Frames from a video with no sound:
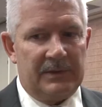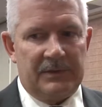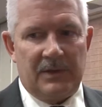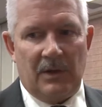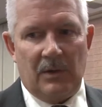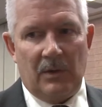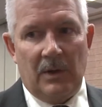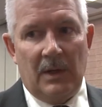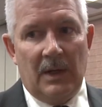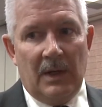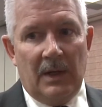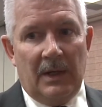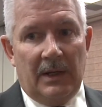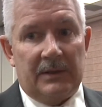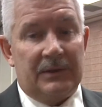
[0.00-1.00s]
So
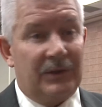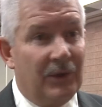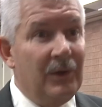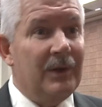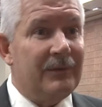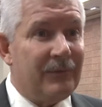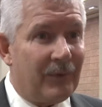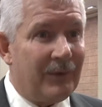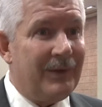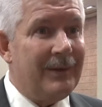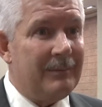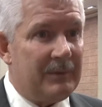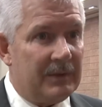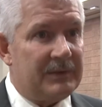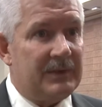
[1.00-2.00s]
it's good for
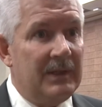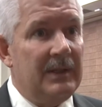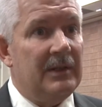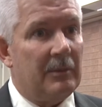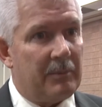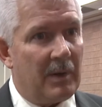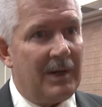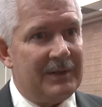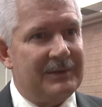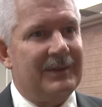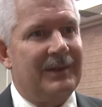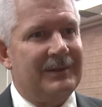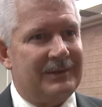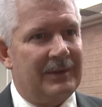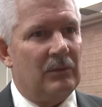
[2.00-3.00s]
them to see the
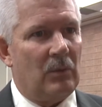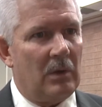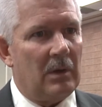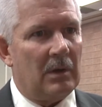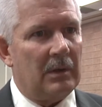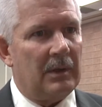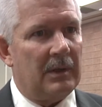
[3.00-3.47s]
process in work.